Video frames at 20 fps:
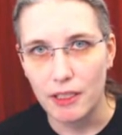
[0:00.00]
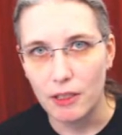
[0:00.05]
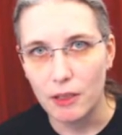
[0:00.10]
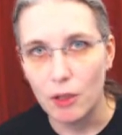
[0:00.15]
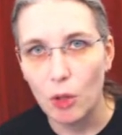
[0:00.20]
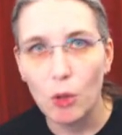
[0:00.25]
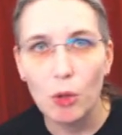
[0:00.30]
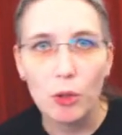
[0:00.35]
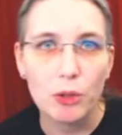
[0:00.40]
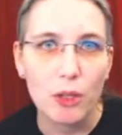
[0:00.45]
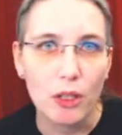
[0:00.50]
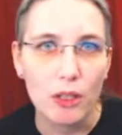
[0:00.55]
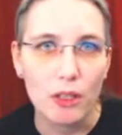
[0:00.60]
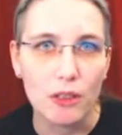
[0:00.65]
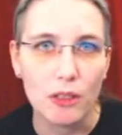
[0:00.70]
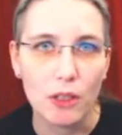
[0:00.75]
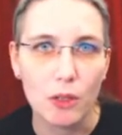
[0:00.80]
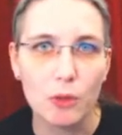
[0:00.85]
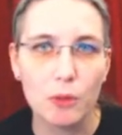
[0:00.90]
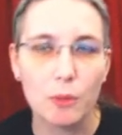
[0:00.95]
an old
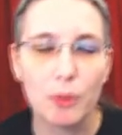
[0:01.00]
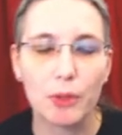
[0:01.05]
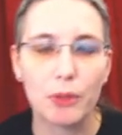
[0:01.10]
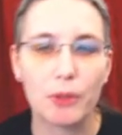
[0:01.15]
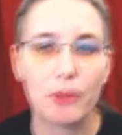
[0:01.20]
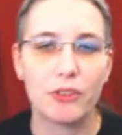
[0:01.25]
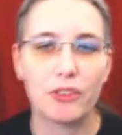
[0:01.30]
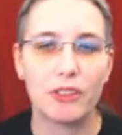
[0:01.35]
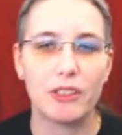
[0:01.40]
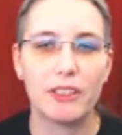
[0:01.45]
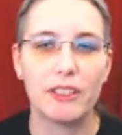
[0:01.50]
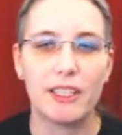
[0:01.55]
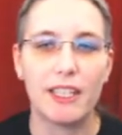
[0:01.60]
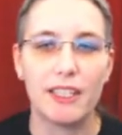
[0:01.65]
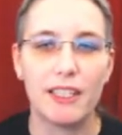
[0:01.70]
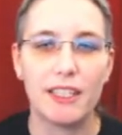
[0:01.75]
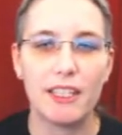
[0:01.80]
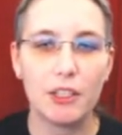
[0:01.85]
an own personal uh,